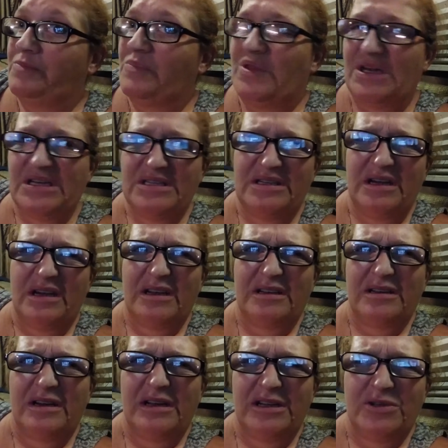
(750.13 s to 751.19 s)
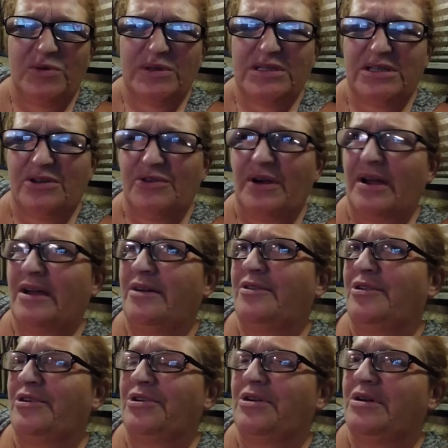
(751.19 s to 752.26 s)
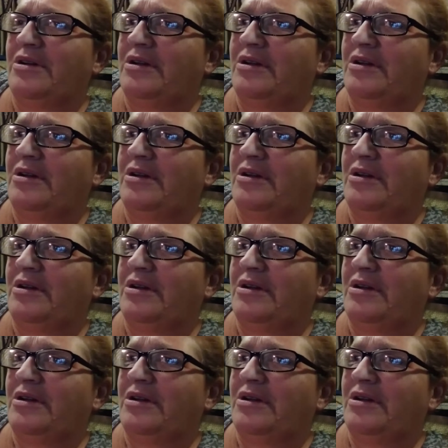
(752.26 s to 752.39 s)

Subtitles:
things got kind of twisted around, or